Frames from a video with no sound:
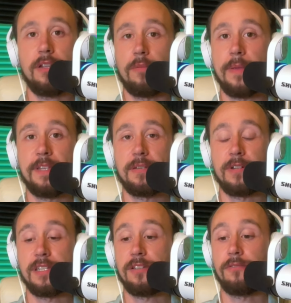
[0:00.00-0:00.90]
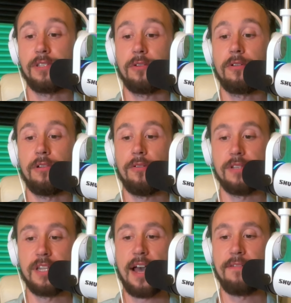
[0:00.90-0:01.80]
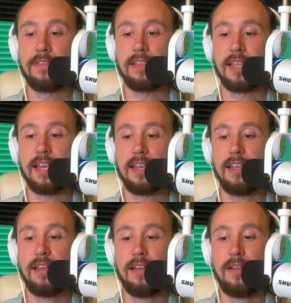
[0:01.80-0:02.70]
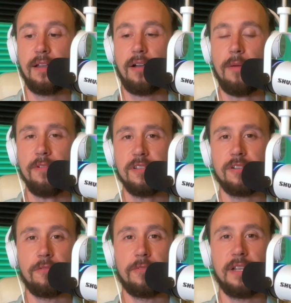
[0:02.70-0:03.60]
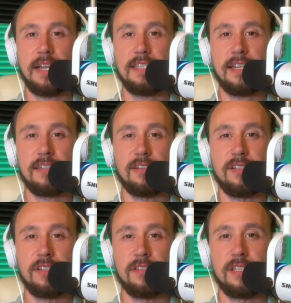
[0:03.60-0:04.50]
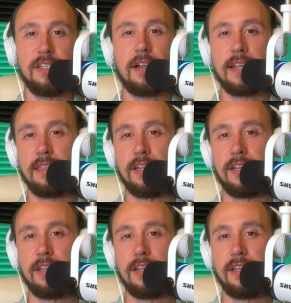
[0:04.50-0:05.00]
maybe someone's still so closed off that they almost don't realize it because 'cause they're still stuck in the